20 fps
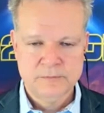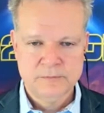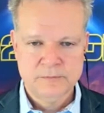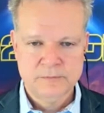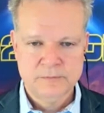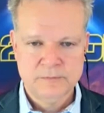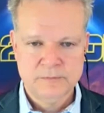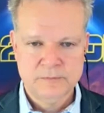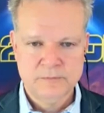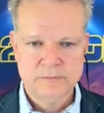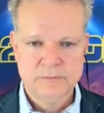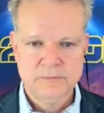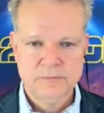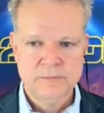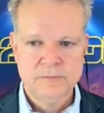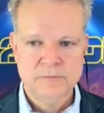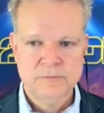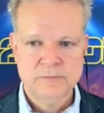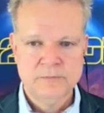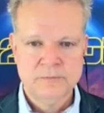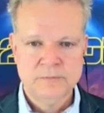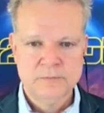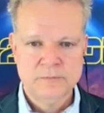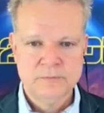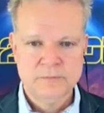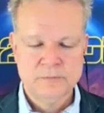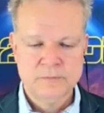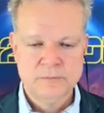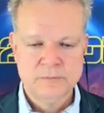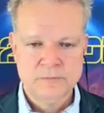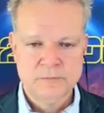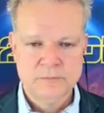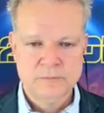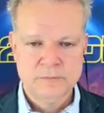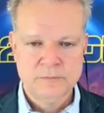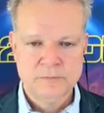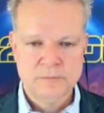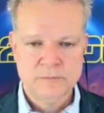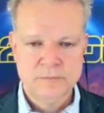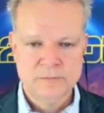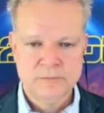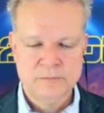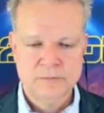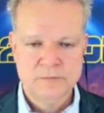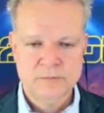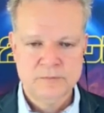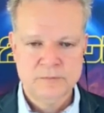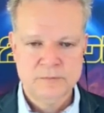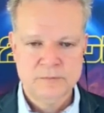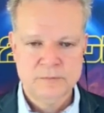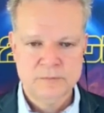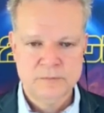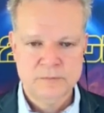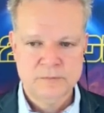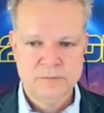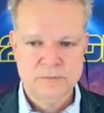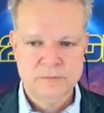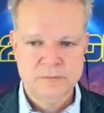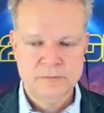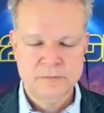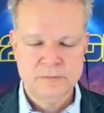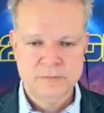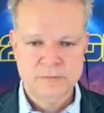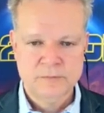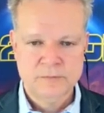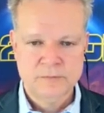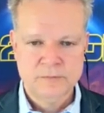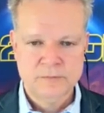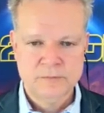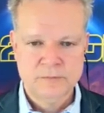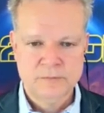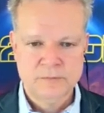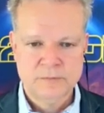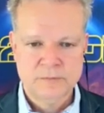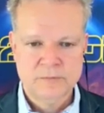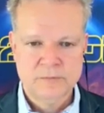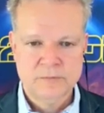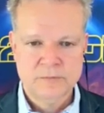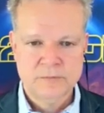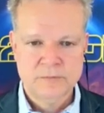No words are spoken by the person on screen.